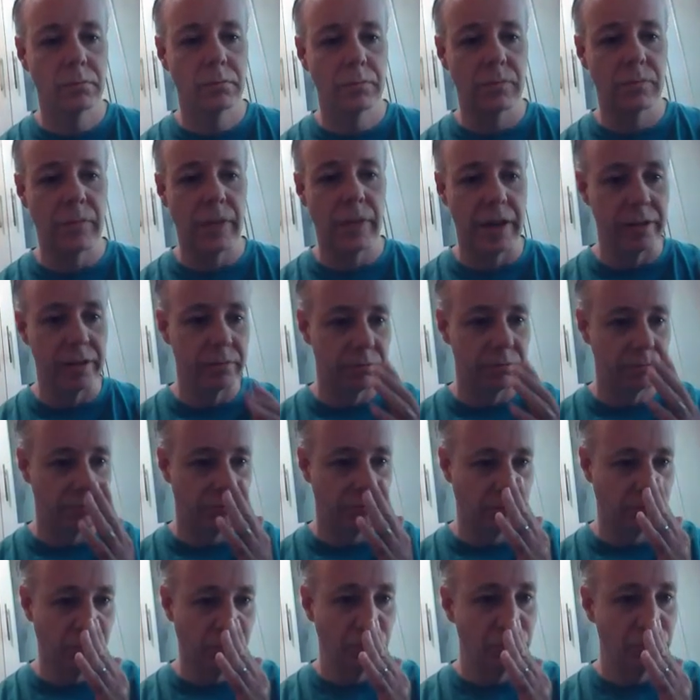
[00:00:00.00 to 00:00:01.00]
Yeah.
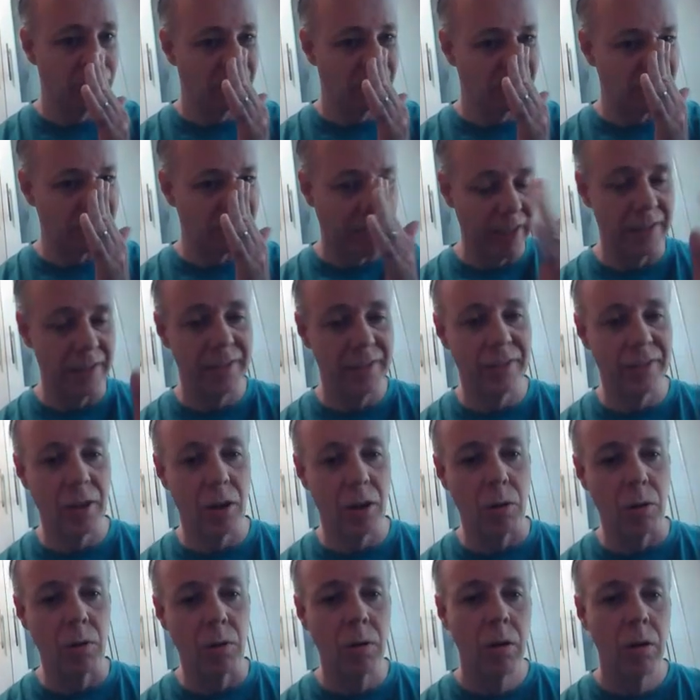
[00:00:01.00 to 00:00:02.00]
Okay,
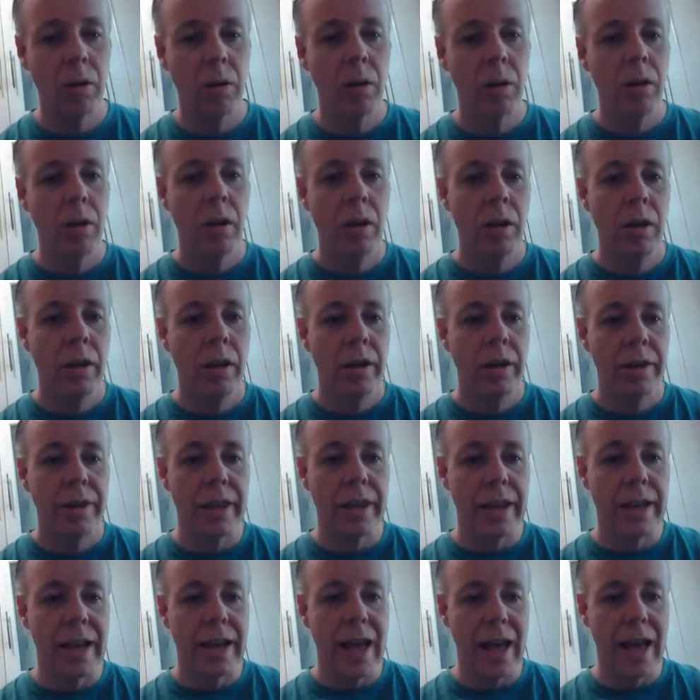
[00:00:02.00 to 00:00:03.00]
so
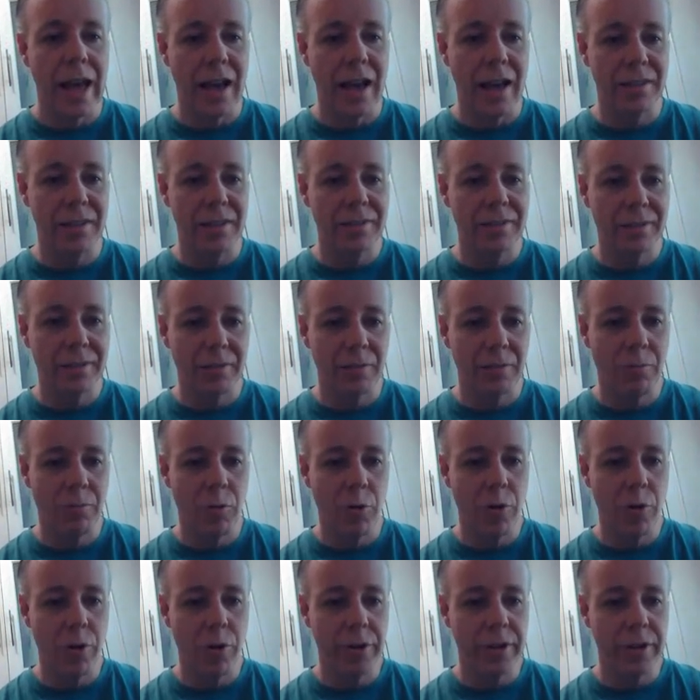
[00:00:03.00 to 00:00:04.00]
the last
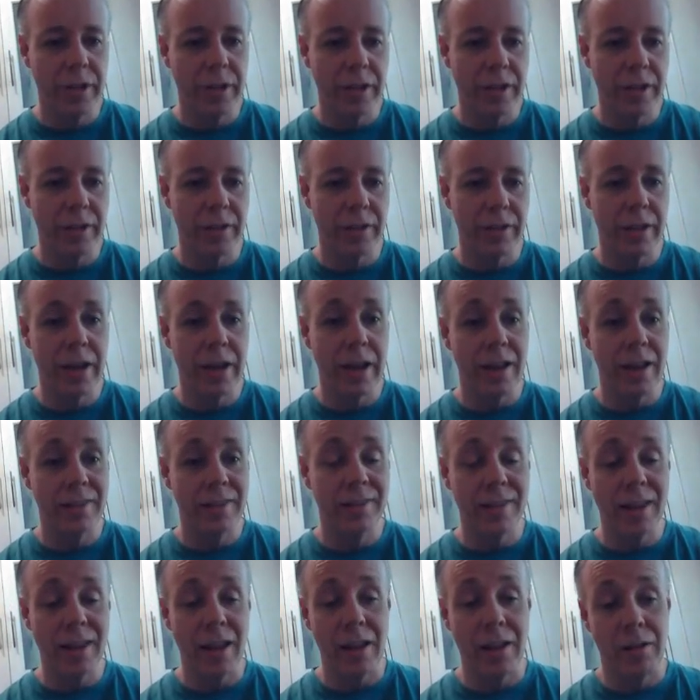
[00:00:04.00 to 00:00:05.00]
word, the
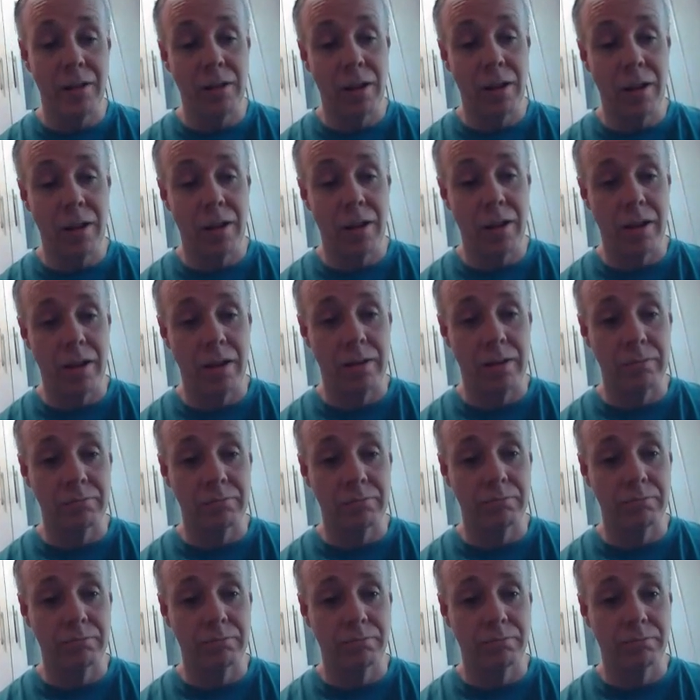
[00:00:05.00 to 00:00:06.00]
last
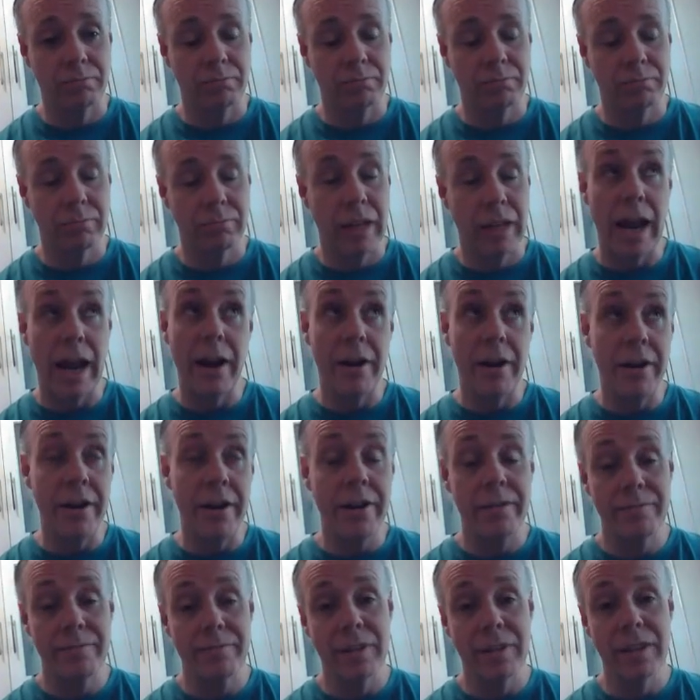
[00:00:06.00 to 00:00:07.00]
letter
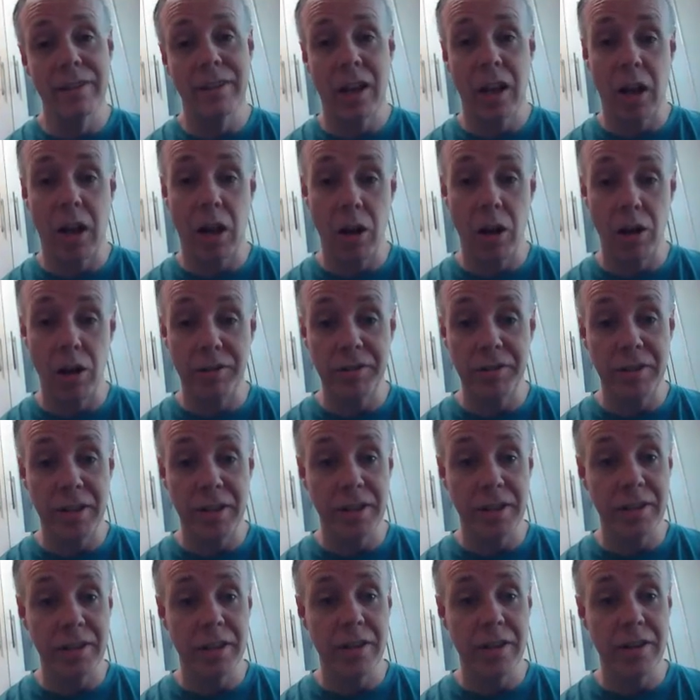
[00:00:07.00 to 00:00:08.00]
is a
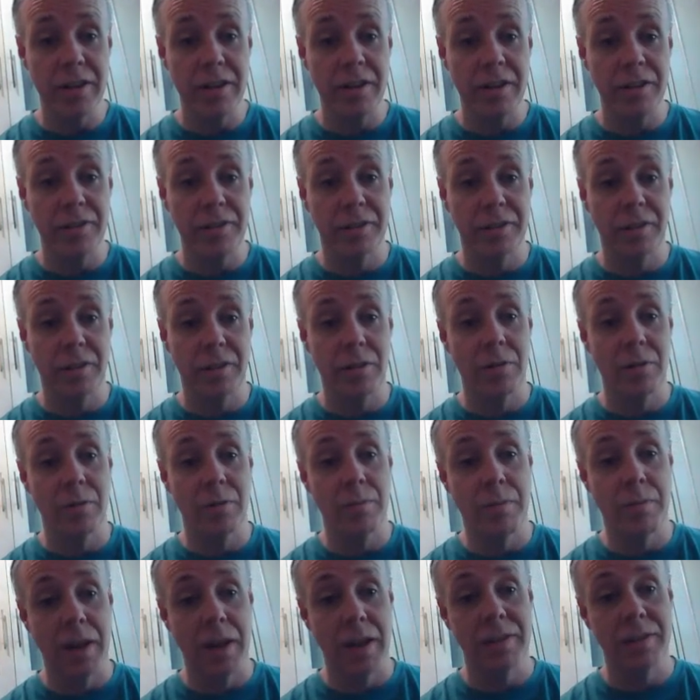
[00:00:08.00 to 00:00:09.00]
consonant here, so
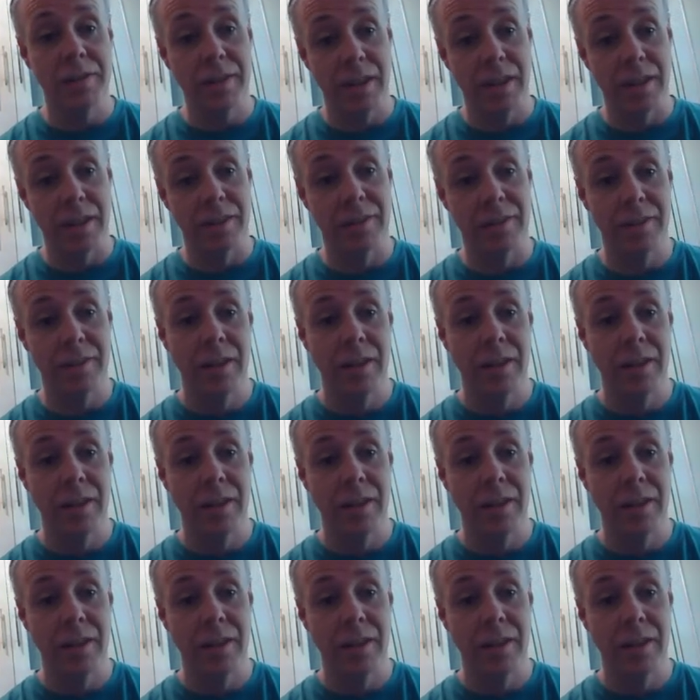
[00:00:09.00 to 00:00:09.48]
mes es.